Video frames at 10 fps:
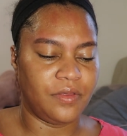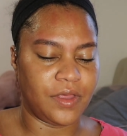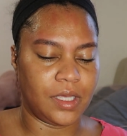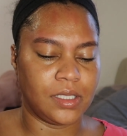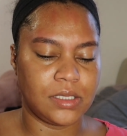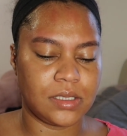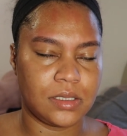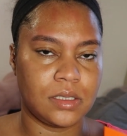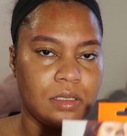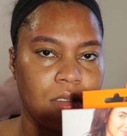
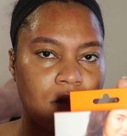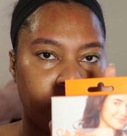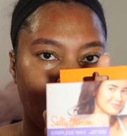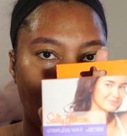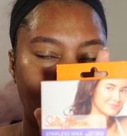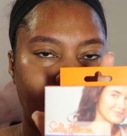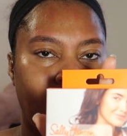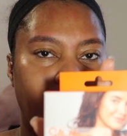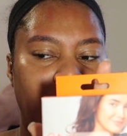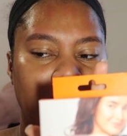This
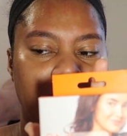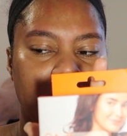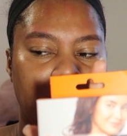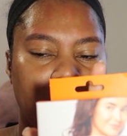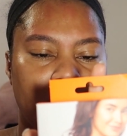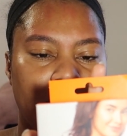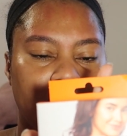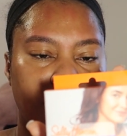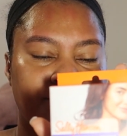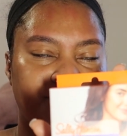Sally Hansen
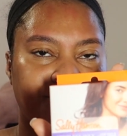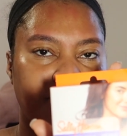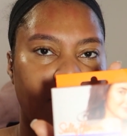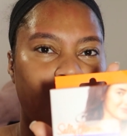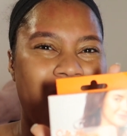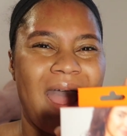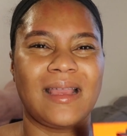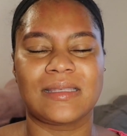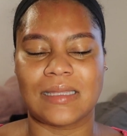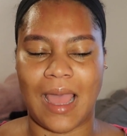
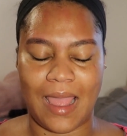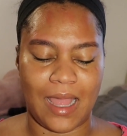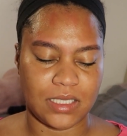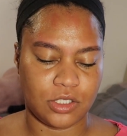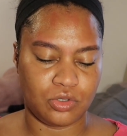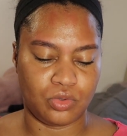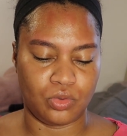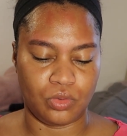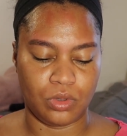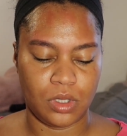wax I had
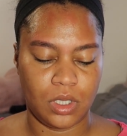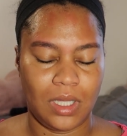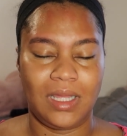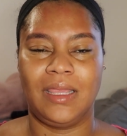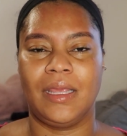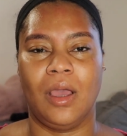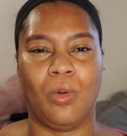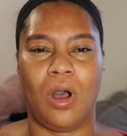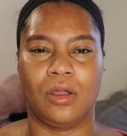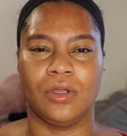to get at
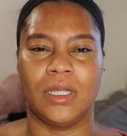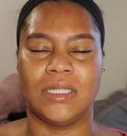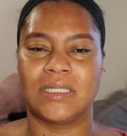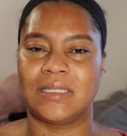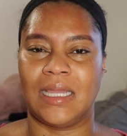Walgreens.